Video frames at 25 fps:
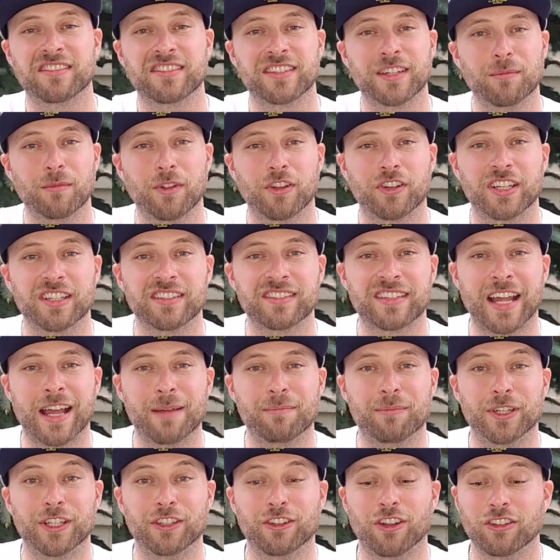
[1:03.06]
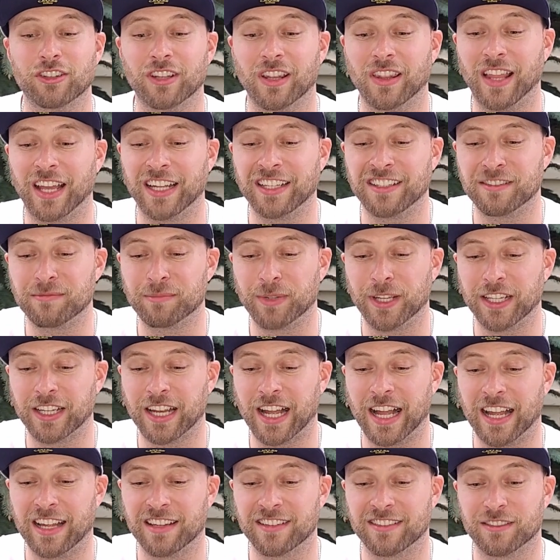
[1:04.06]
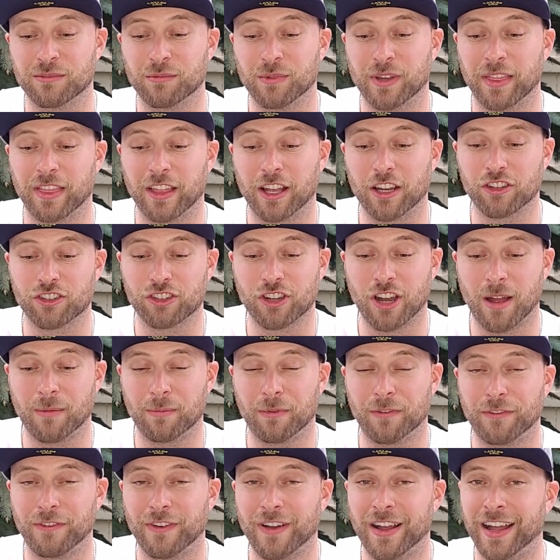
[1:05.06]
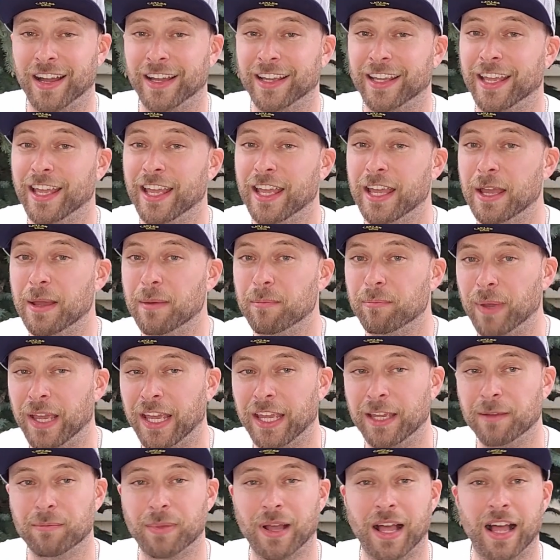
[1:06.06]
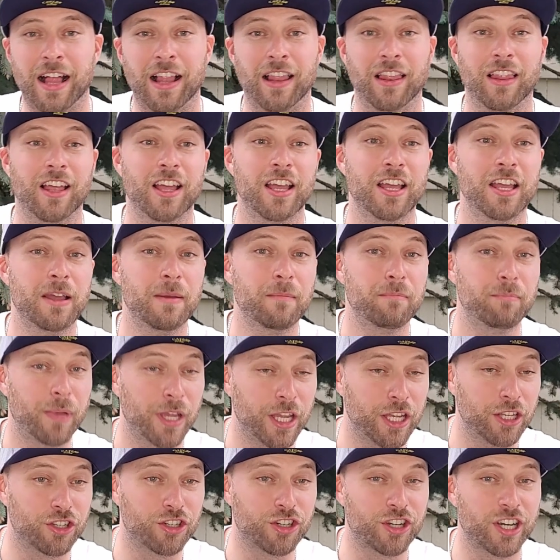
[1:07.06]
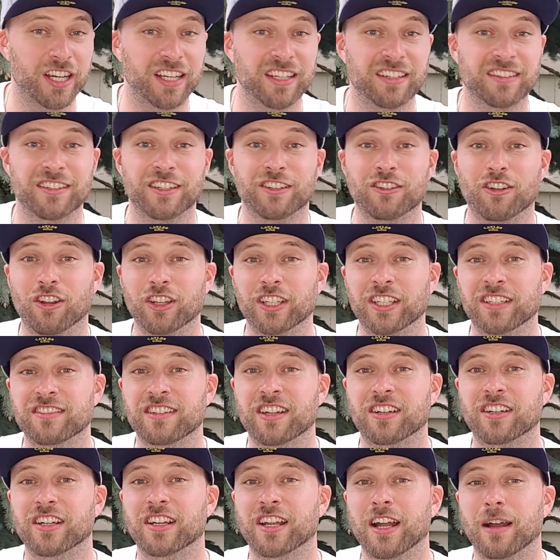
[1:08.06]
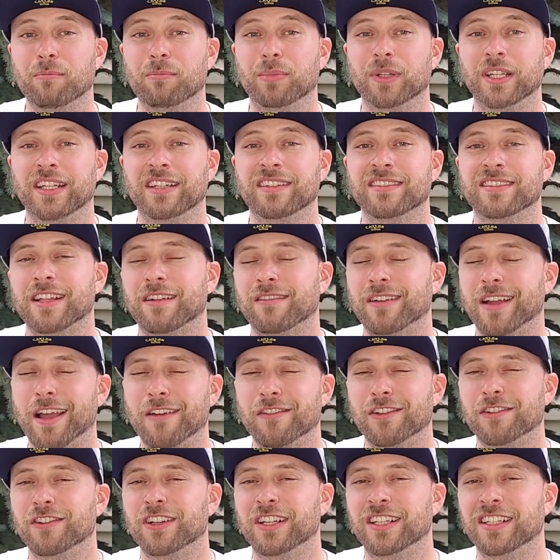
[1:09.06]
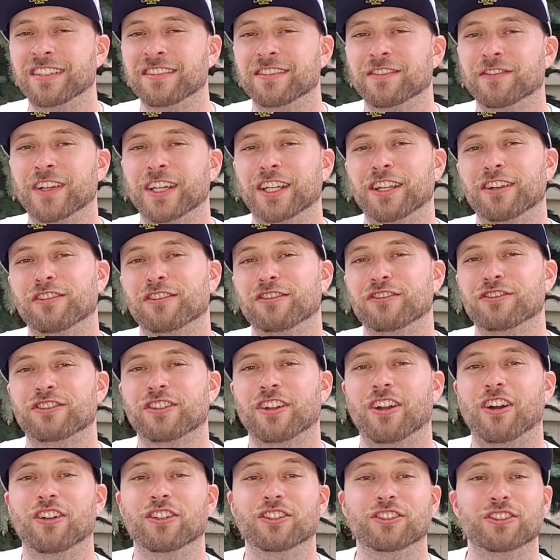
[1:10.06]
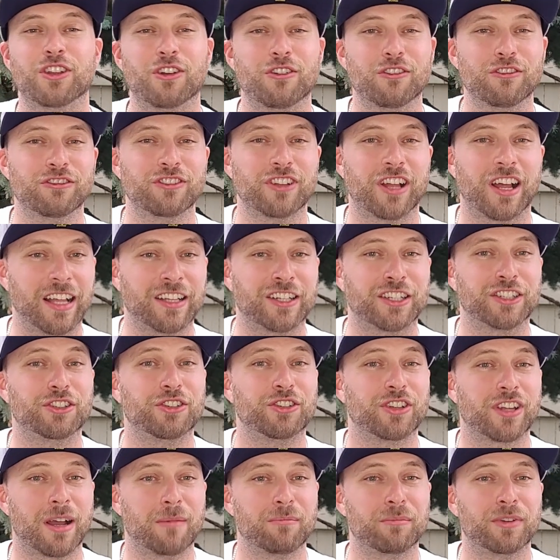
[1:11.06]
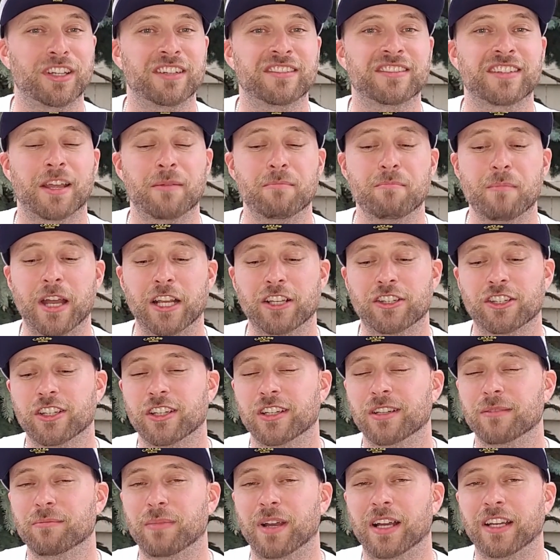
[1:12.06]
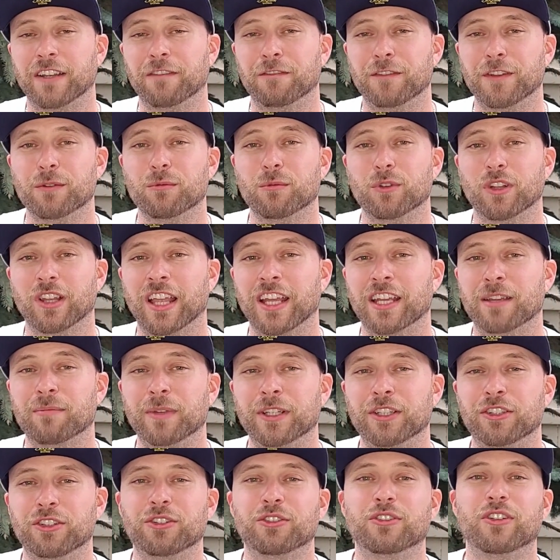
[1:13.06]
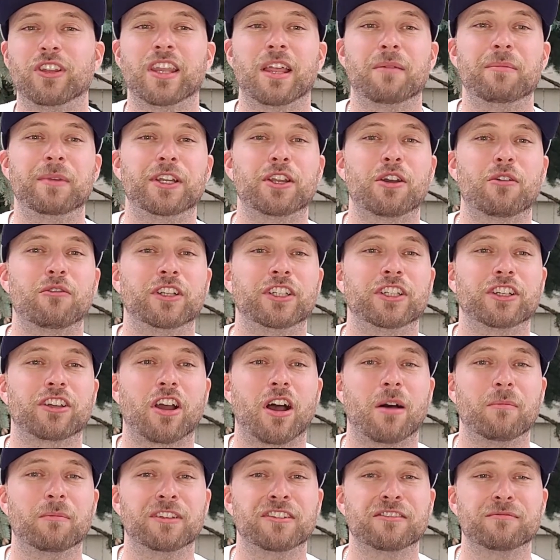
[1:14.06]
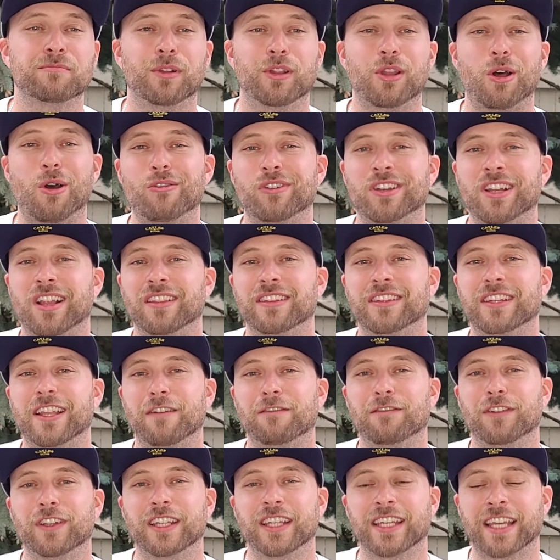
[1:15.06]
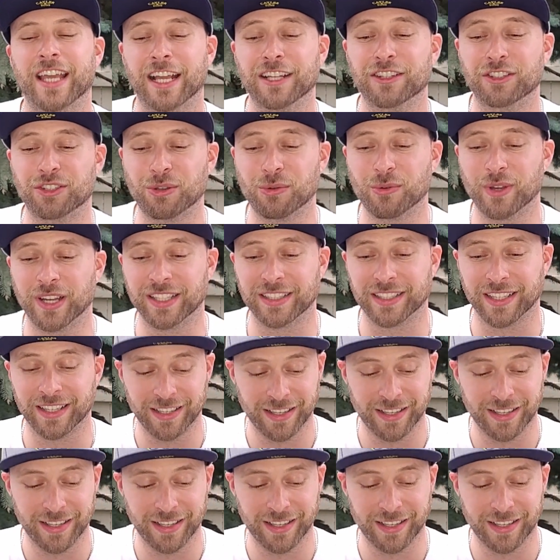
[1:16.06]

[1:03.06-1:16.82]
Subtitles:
similar is happening on Lightspeed as with Shopify, PayPal, Pinterest, and all these other companies. Now, I haven't released videos on those other two companies I mentioned, but if you would like me to, let me know in the comments below and I'll definitely get to it.